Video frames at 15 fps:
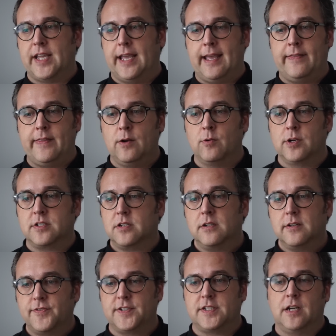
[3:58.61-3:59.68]
and there were a
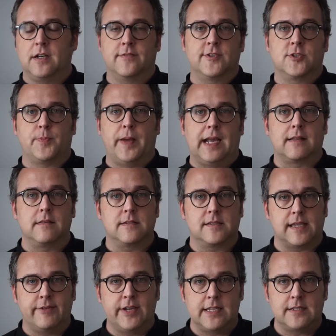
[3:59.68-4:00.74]
ton of photographers back in the
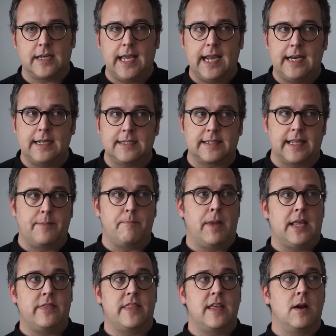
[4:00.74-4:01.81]
70s and 80s that
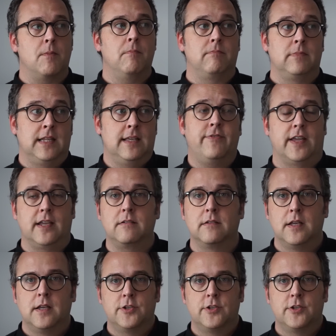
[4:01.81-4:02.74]
made their living